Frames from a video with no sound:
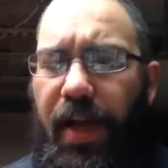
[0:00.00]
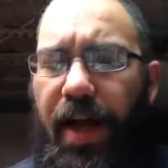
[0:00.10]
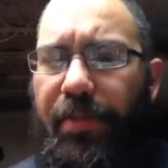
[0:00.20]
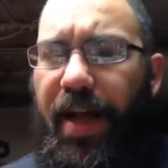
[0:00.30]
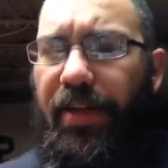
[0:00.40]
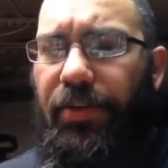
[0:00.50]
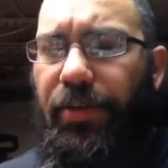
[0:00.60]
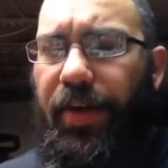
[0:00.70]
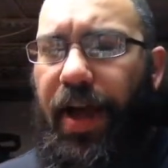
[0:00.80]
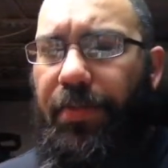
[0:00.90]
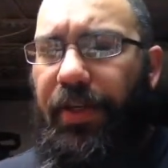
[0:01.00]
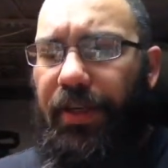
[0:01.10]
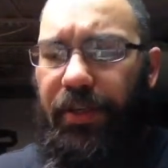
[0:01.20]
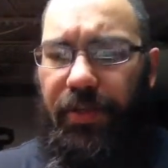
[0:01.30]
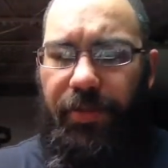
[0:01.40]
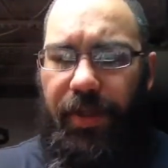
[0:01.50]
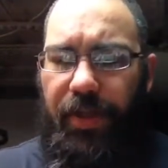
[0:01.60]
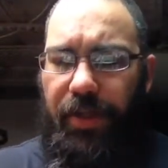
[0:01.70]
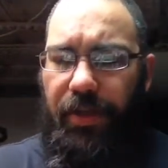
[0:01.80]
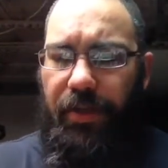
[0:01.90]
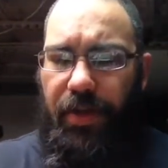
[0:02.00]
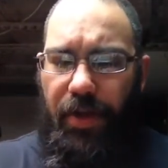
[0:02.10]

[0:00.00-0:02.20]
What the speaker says: I'm not doing competitions with this.